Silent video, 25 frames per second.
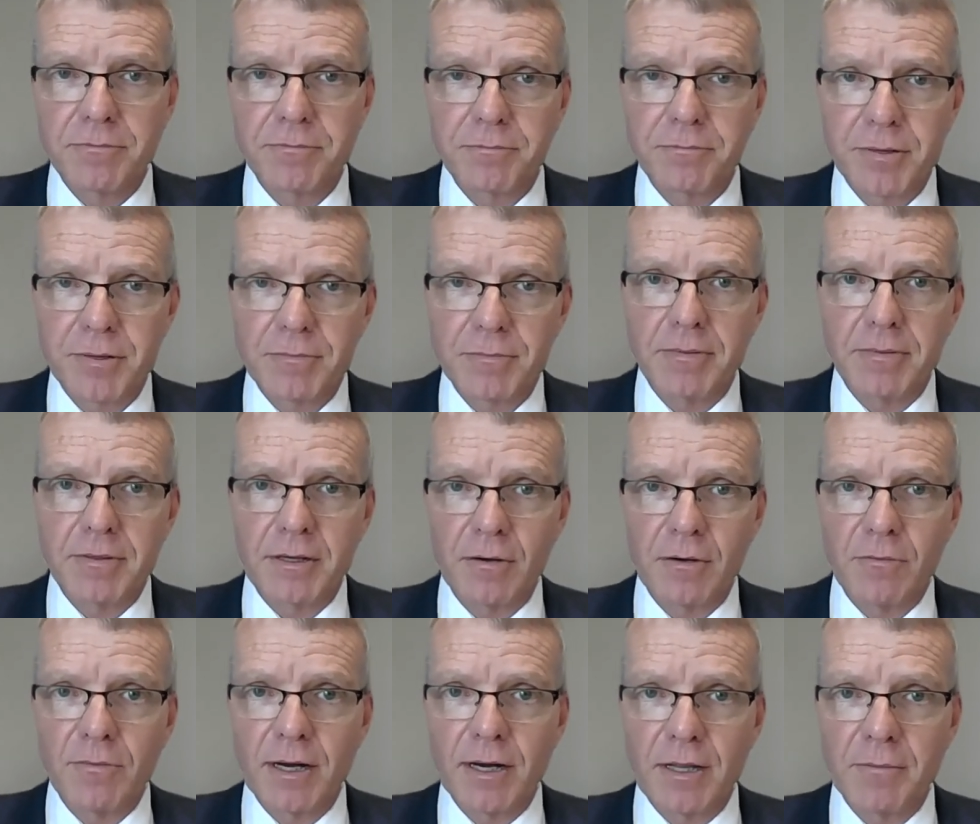probably
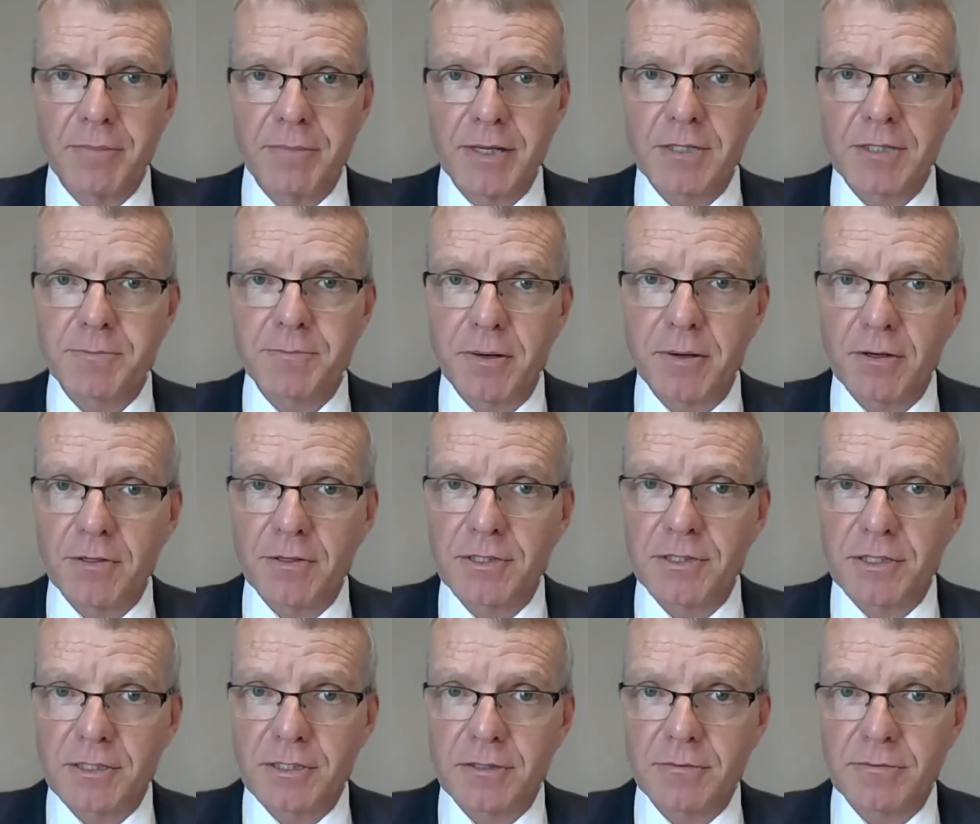not one of the best
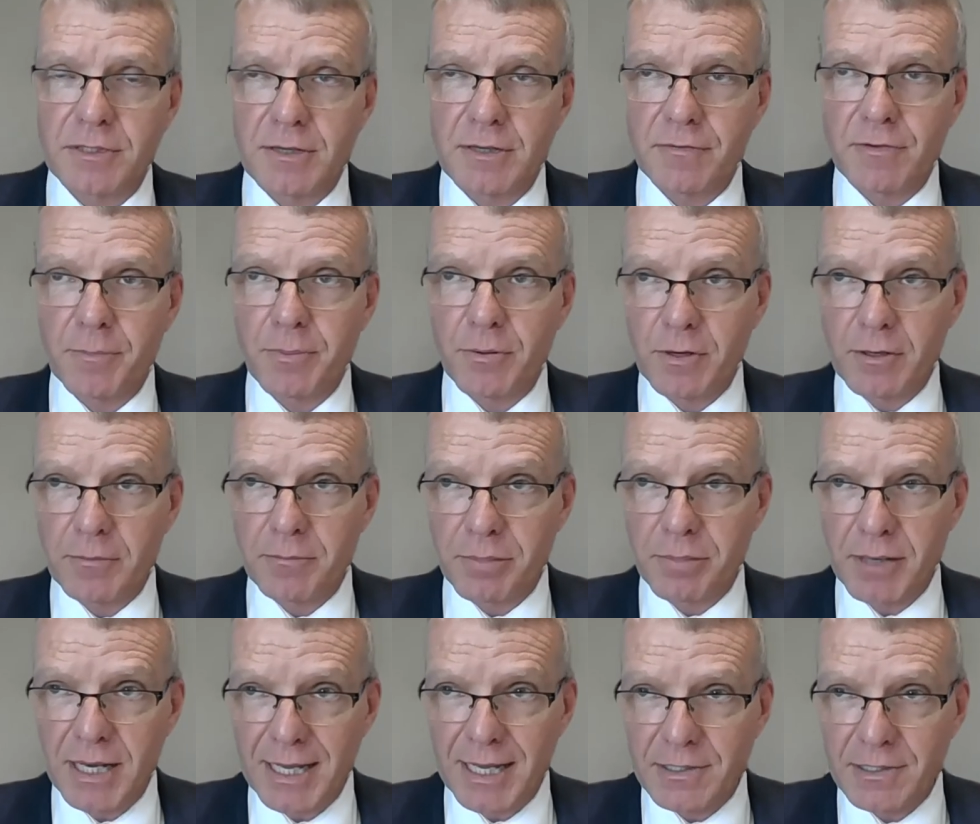policies that was ever put in
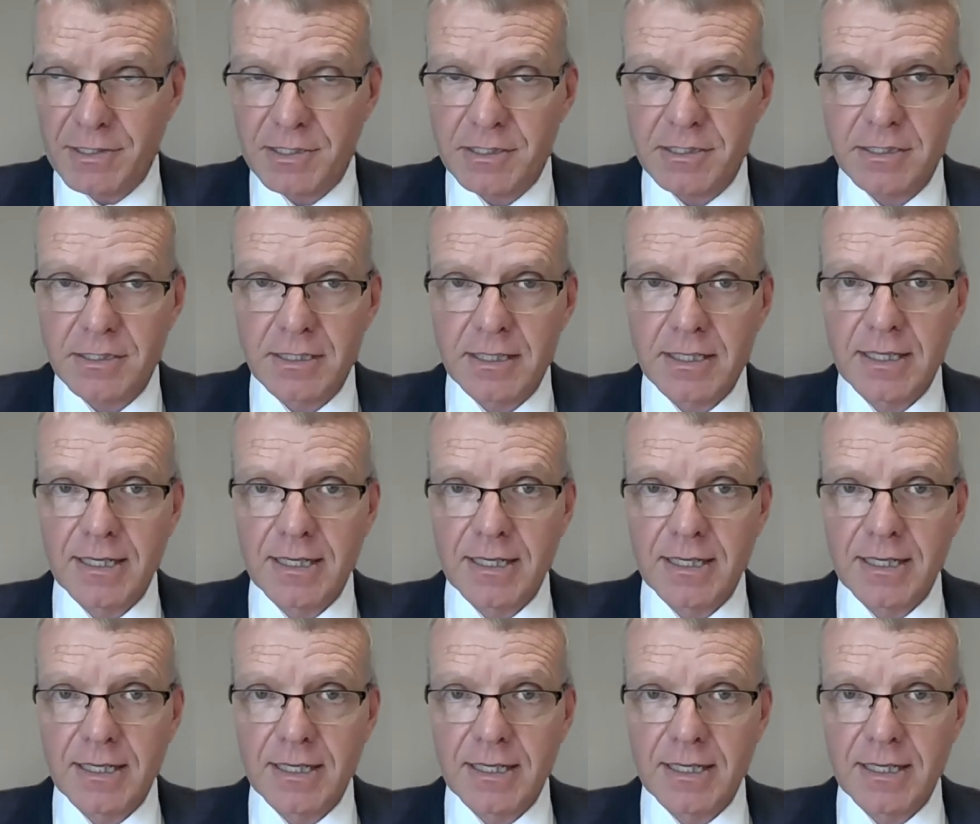place.